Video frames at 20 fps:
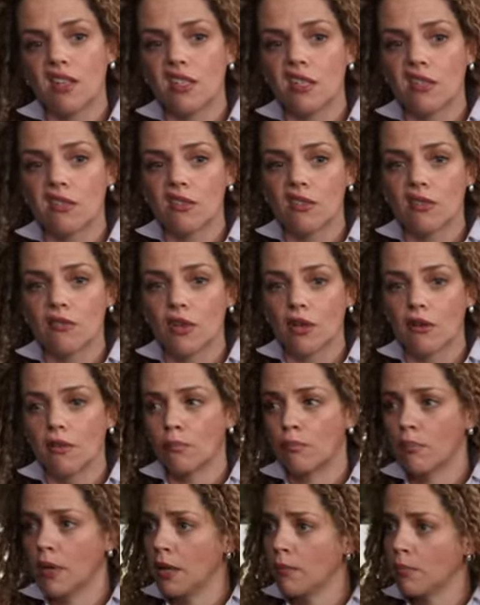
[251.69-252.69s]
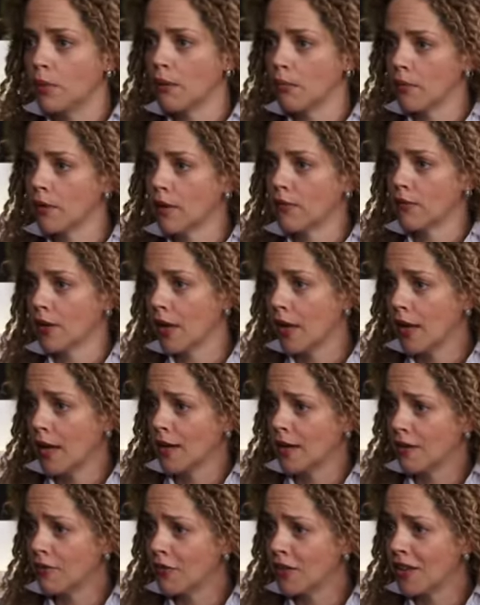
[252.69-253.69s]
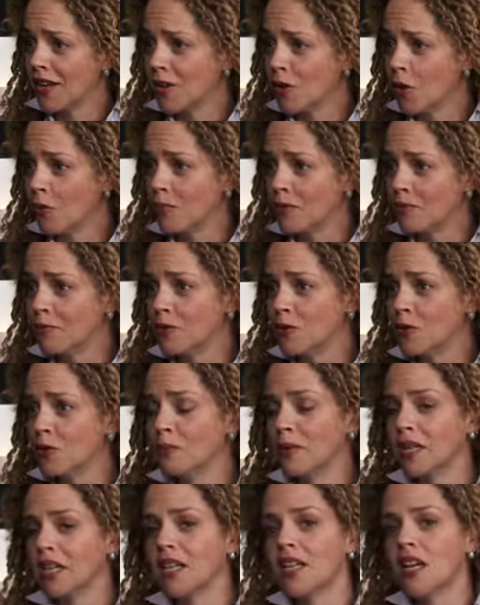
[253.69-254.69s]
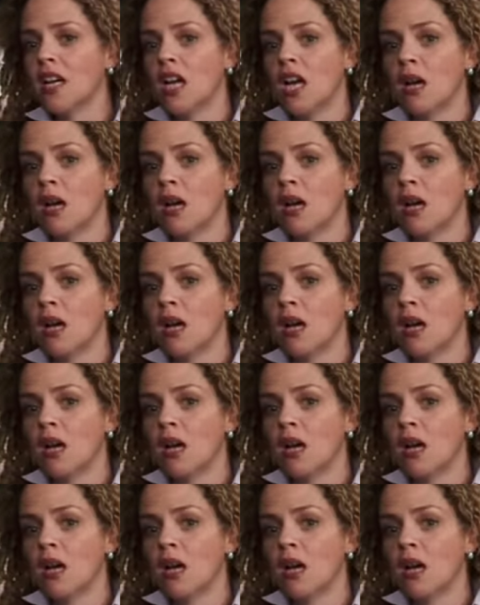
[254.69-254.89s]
to sort of go and beat people over the head if they're not performing,